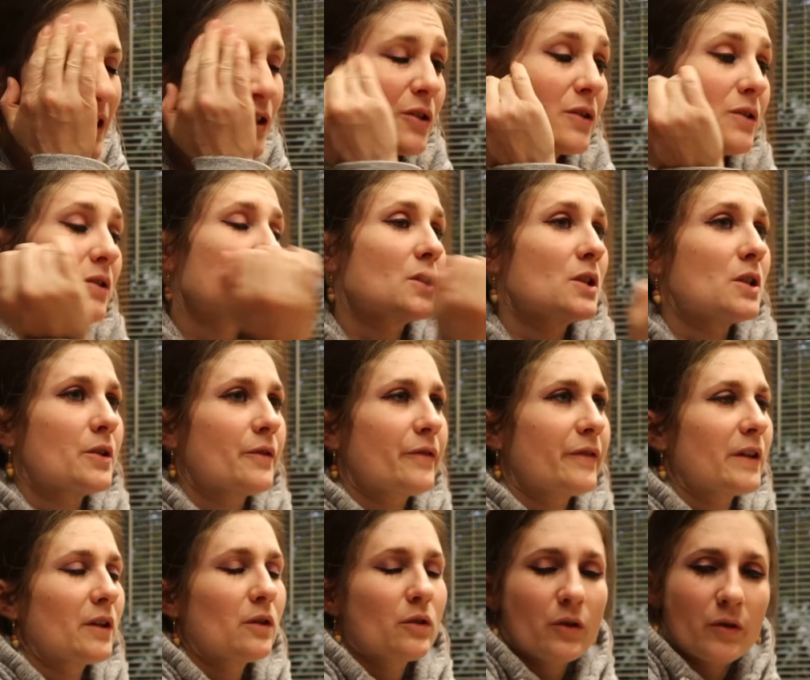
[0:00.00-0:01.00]
I just don't
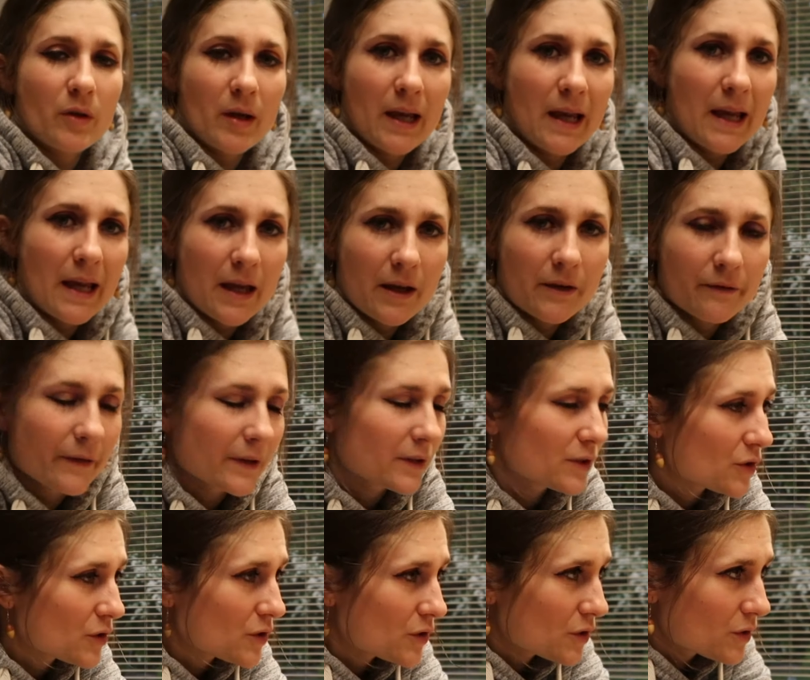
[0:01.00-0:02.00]
feel creative.
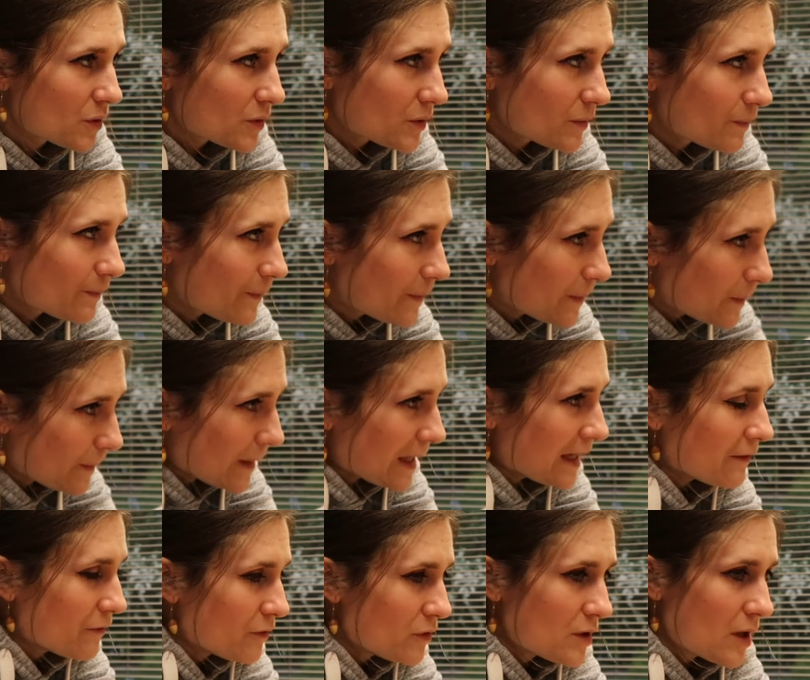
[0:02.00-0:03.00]

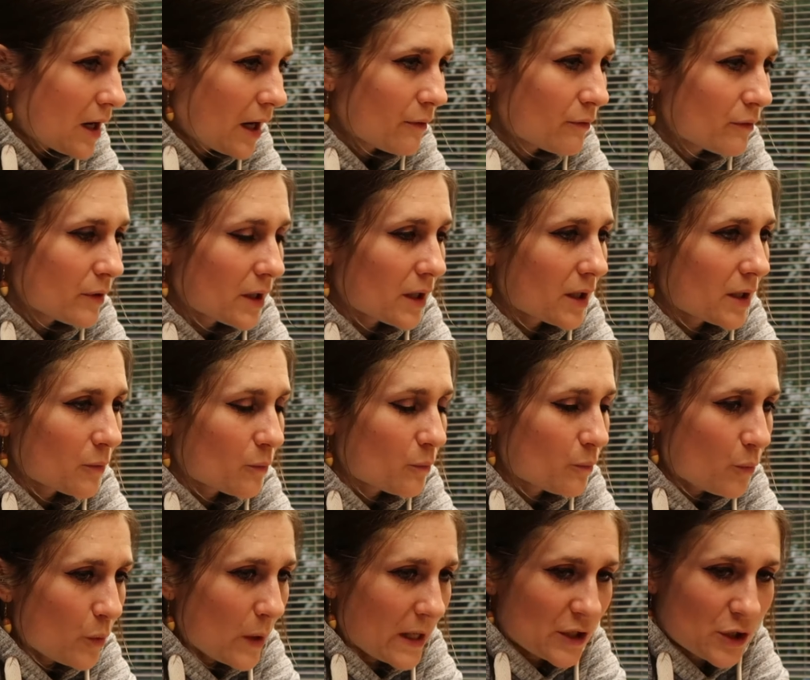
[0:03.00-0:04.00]
Even though I really
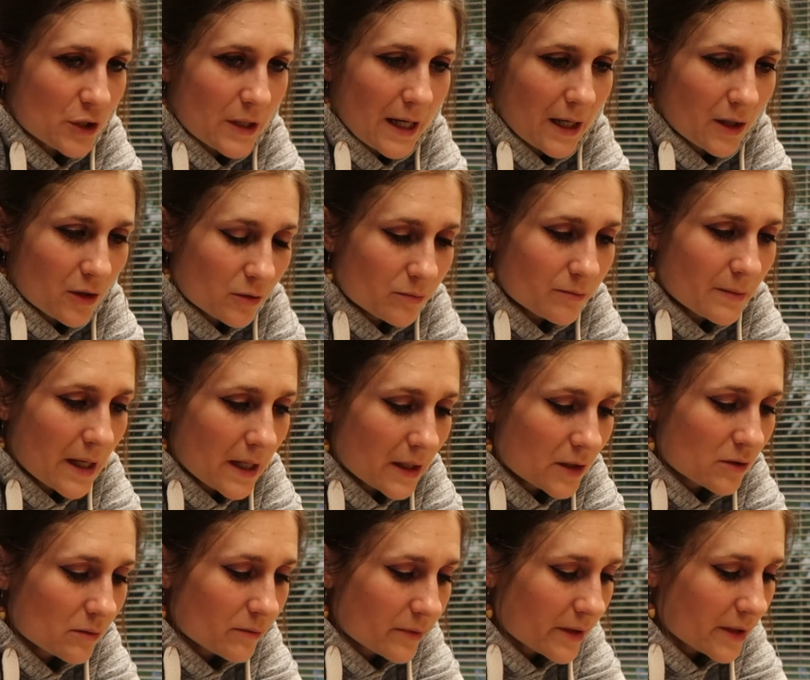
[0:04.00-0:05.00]
wish that I could
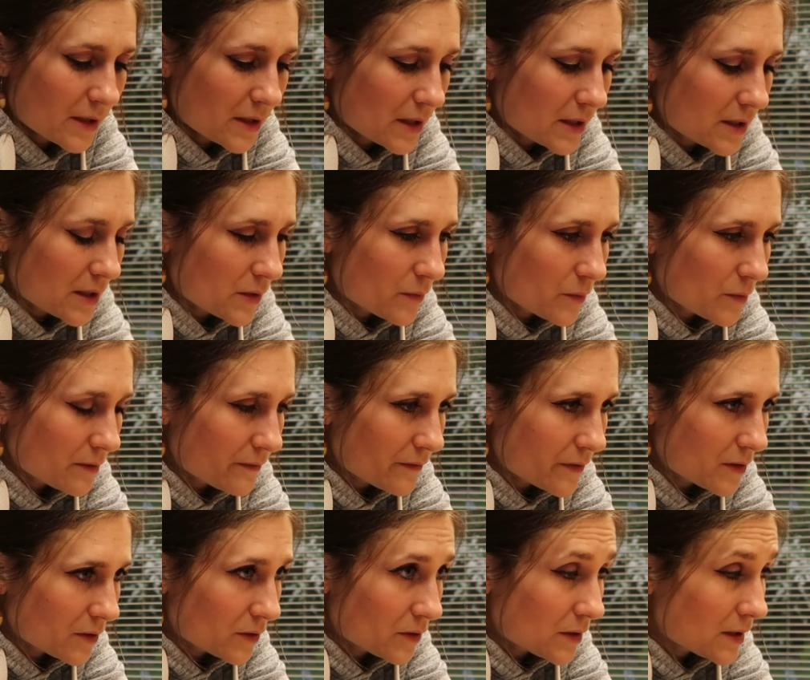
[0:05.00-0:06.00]
make something, this is one of
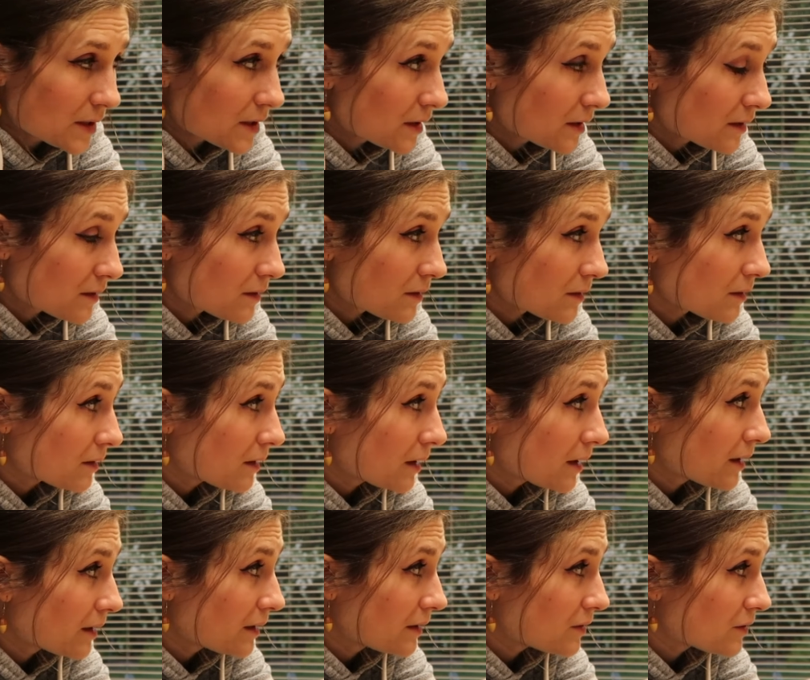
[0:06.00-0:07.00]
those days. So
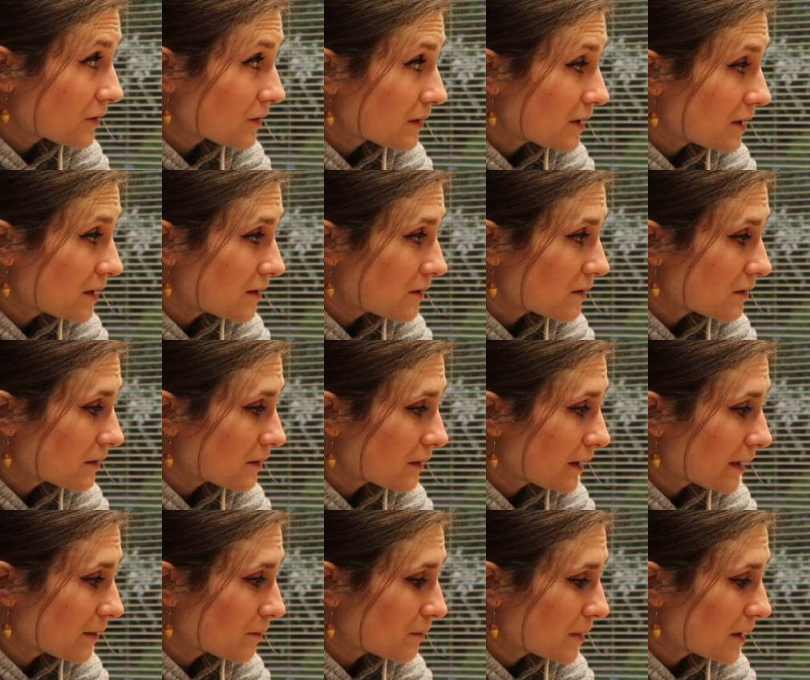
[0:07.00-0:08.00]
I just need to
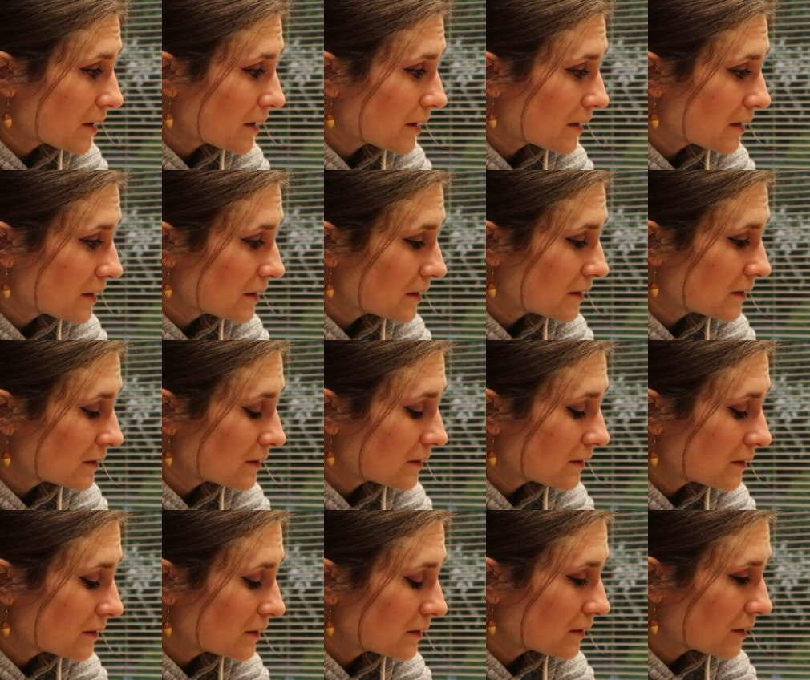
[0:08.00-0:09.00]
admit it
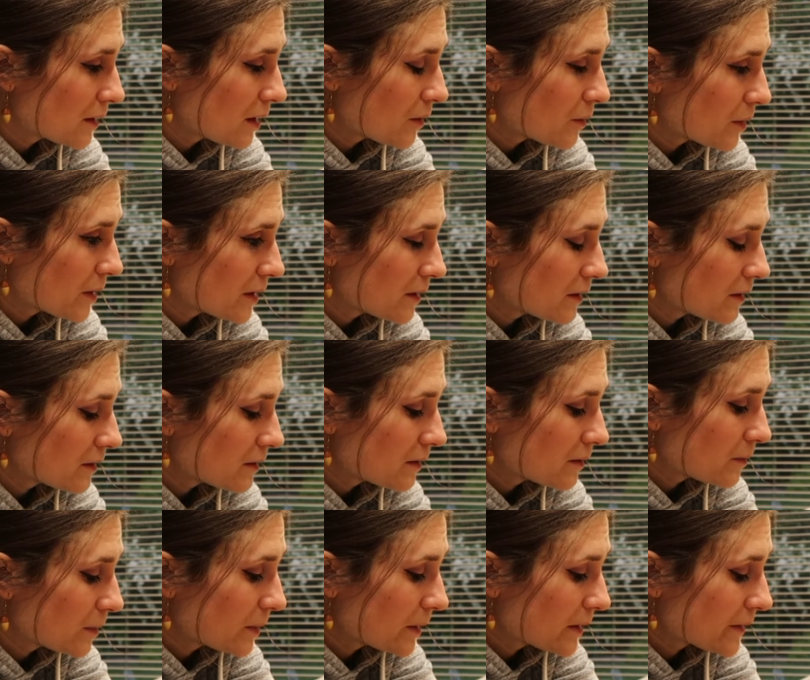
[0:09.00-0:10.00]
and go in,
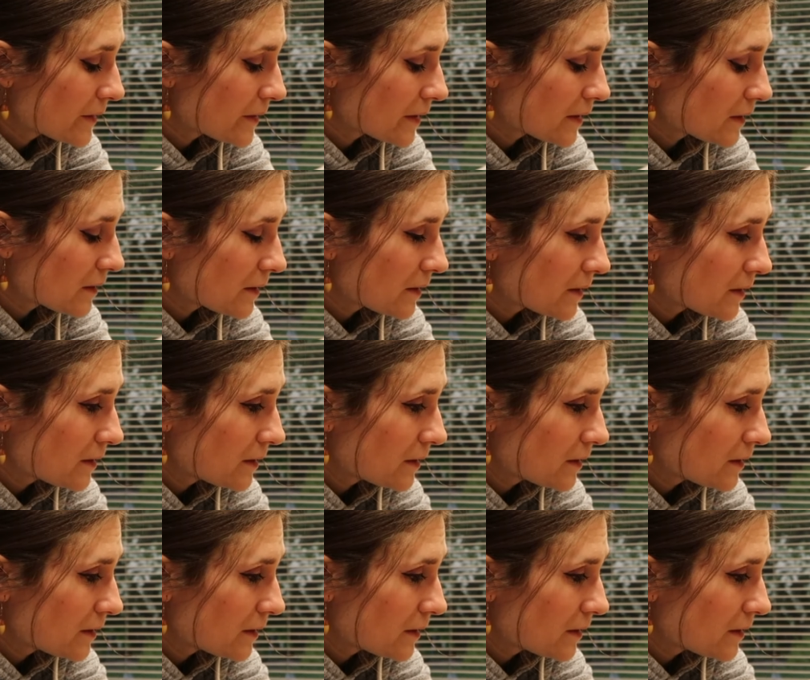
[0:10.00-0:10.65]
basically.